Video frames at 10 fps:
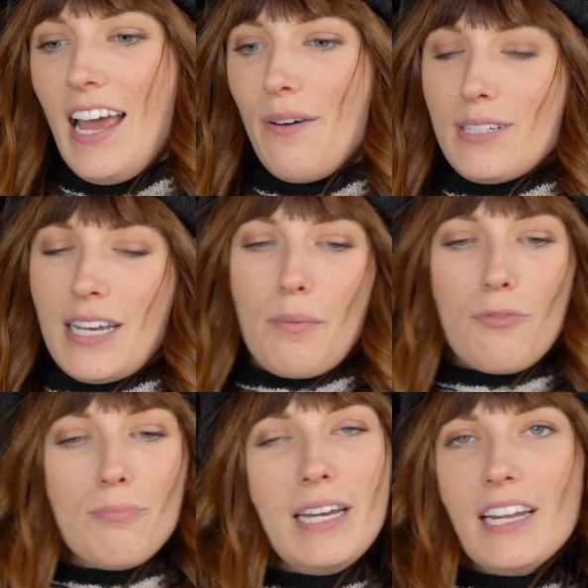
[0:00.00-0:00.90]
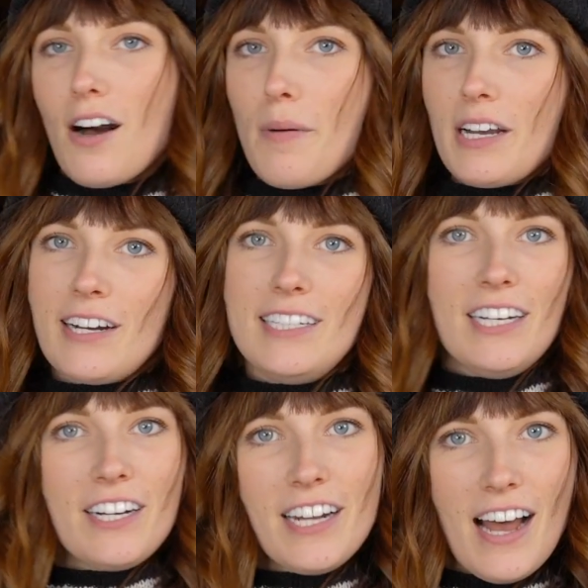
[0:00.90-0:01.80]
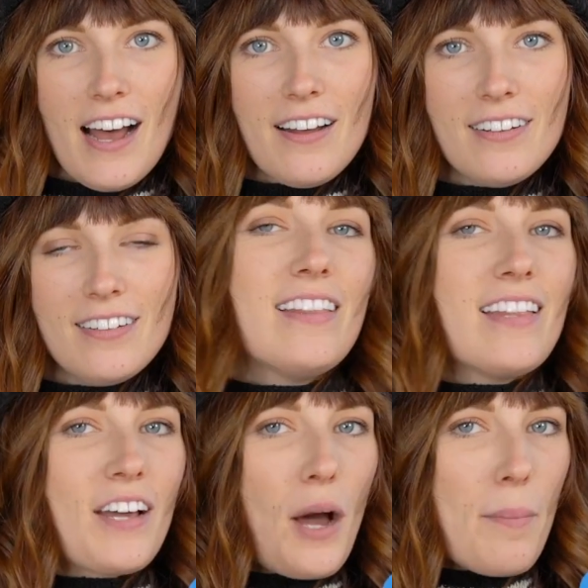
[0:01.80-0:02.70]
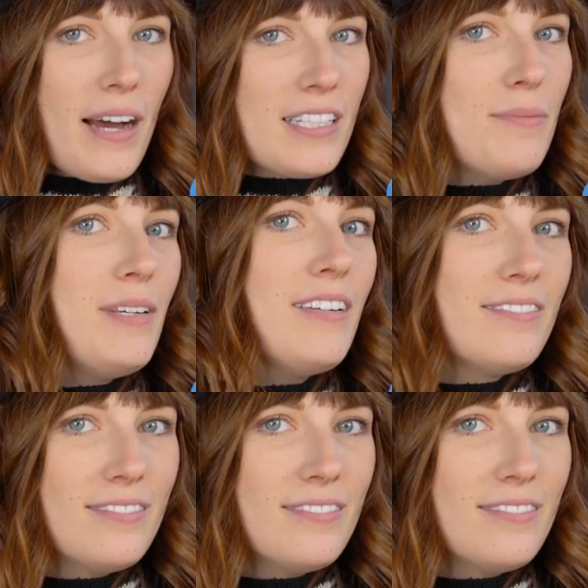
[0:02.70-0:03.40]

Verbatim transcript: and was like meeting all my criteria, and then they got back to me.